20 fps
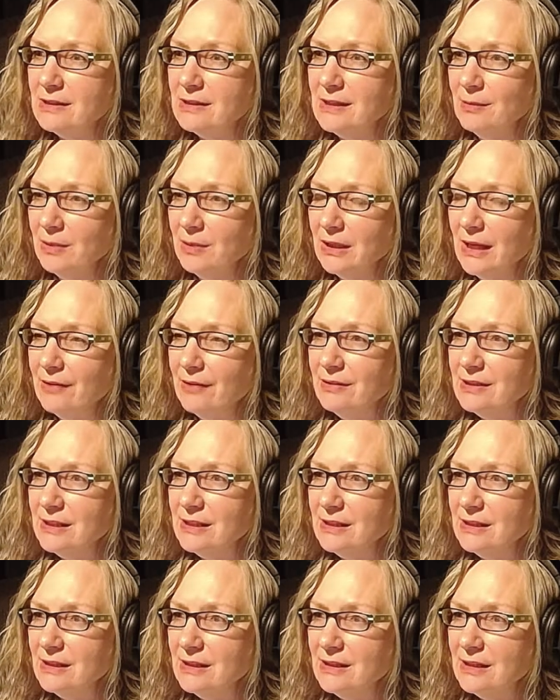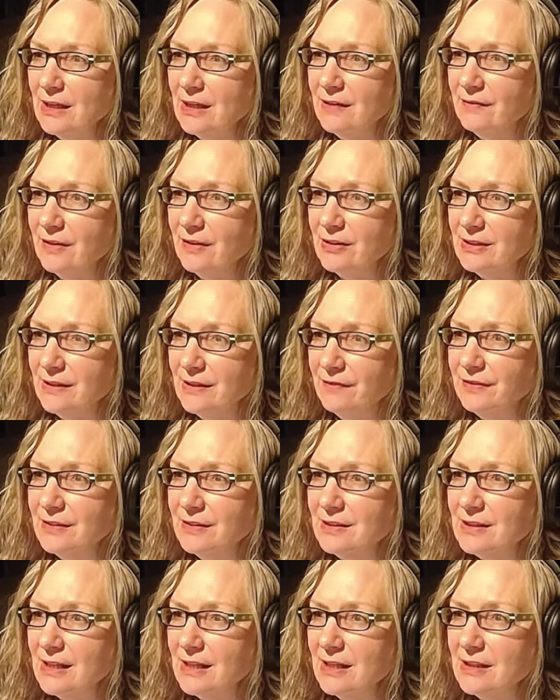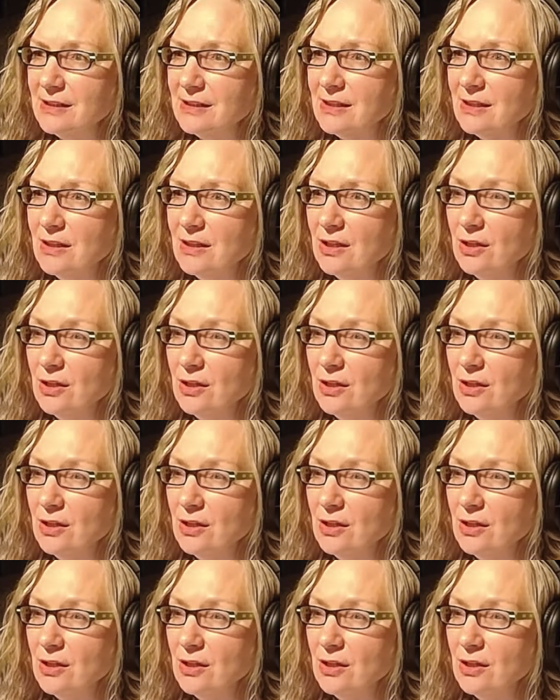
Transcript: similarities instead of our differences,